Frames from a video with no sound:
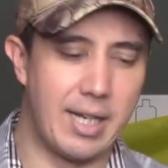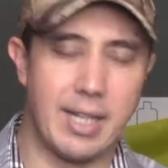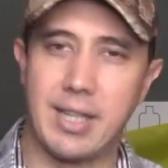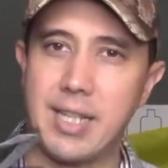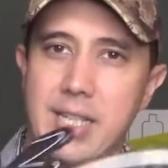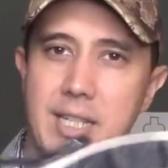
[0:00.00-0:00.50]

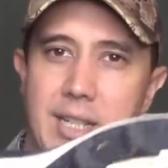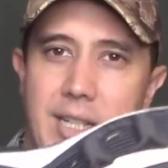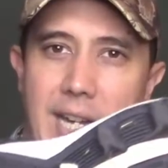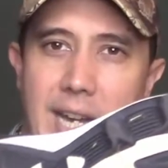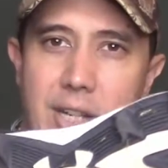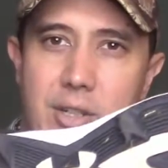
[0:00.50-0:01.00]
These
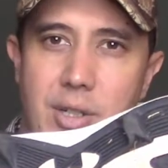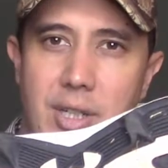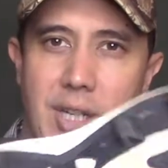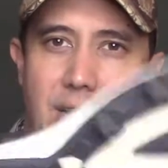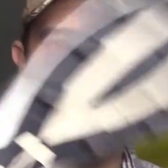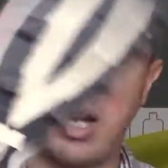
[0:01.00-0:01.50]
are
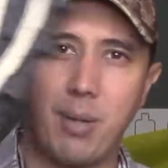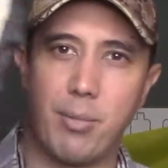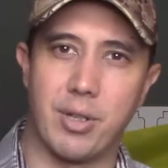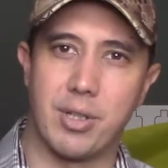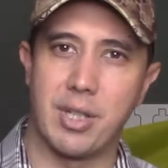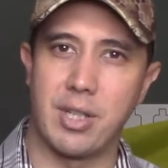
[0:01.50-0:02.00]
actually
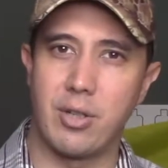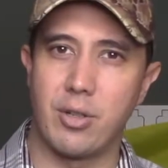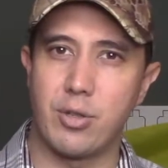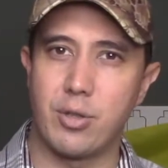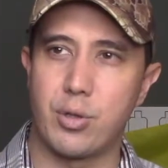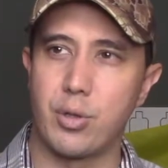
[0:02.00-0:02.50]
hybrids, so they're
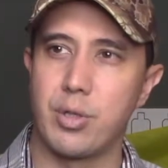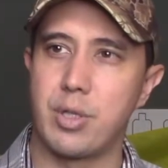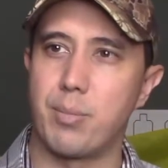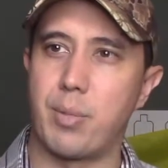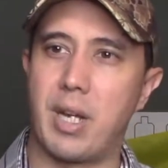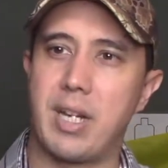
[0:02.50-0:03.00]
not true
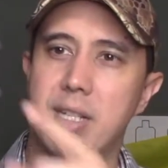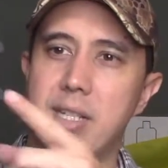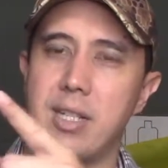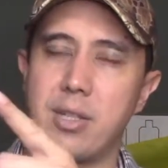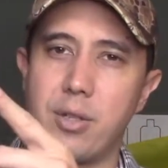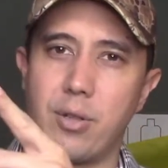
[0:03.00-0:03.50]
spikes,
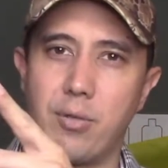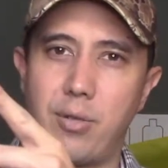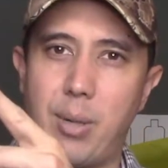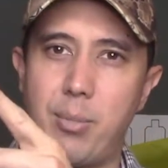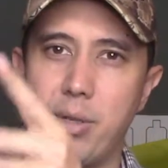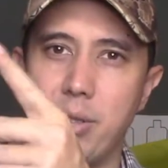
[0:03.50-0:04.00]
they're sort of
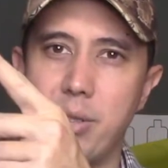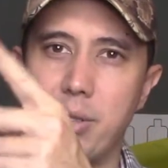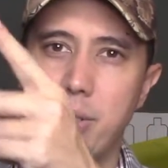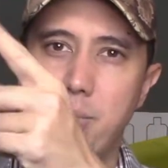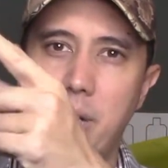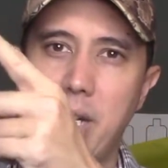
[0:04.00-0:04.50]
rubber
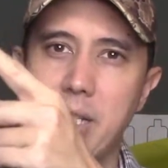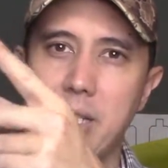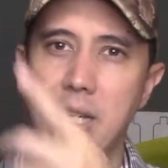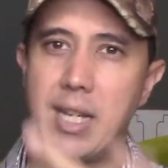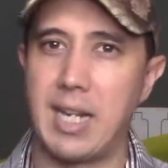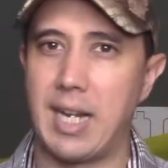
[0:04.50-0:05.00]

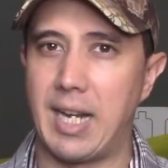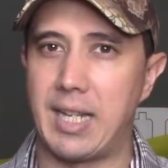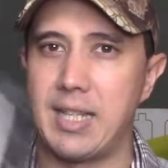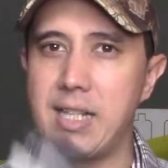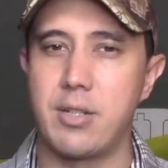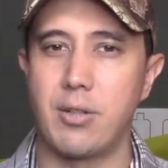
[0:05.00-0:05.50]
spikes.
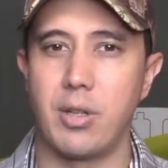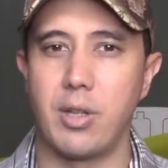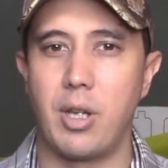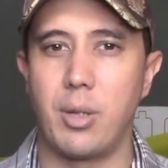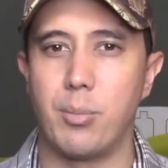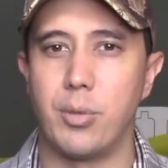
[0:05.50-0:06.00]
And these are a
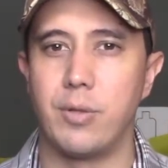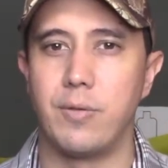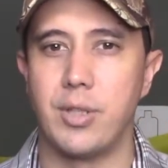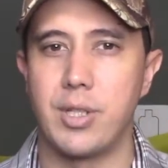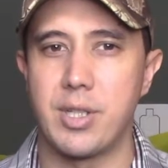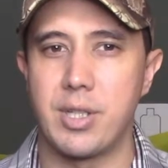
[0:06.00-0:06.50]
lot more
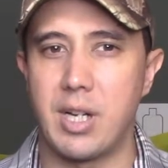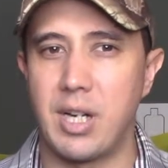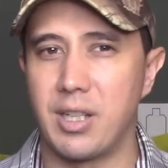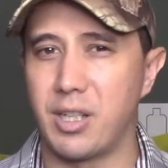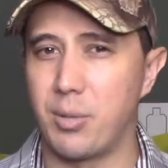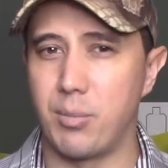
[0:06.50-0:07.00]

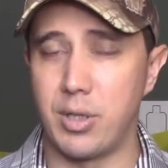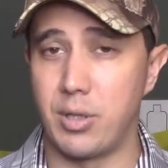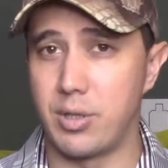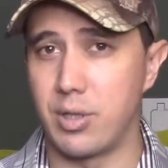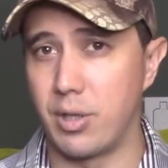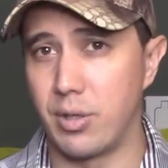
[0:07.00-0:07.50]
versatile and can be
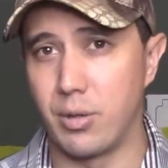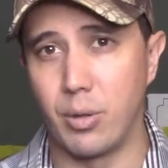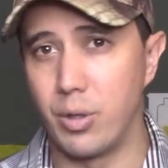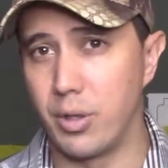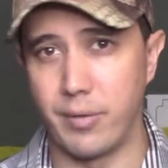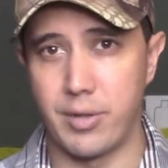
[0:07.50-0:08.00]
used on
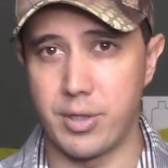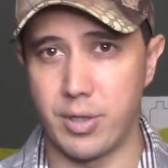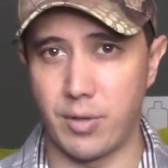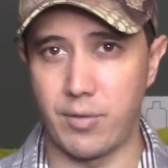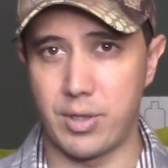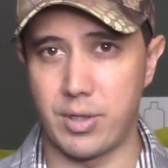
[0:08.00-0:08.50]
all of the
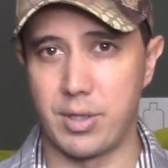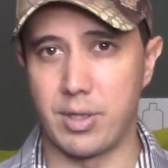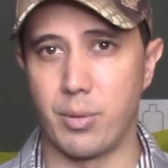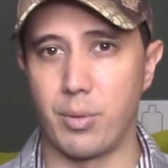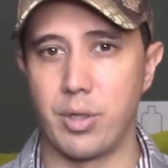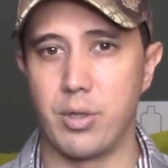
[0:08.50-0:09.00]
surfaces
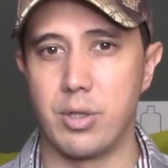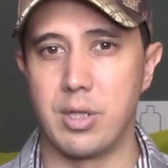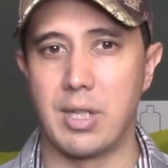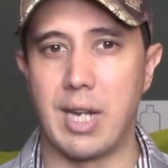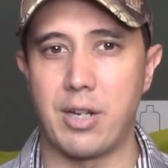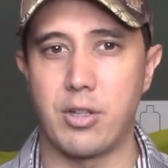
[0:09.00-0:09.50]
that we use
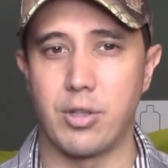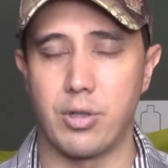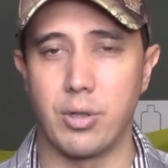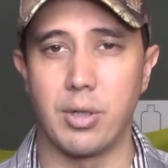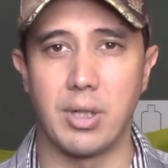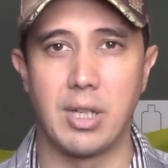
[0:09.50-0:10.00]
in action
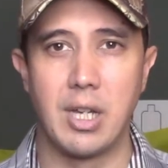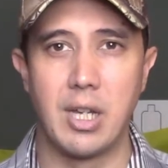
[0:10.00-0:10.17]
shooting.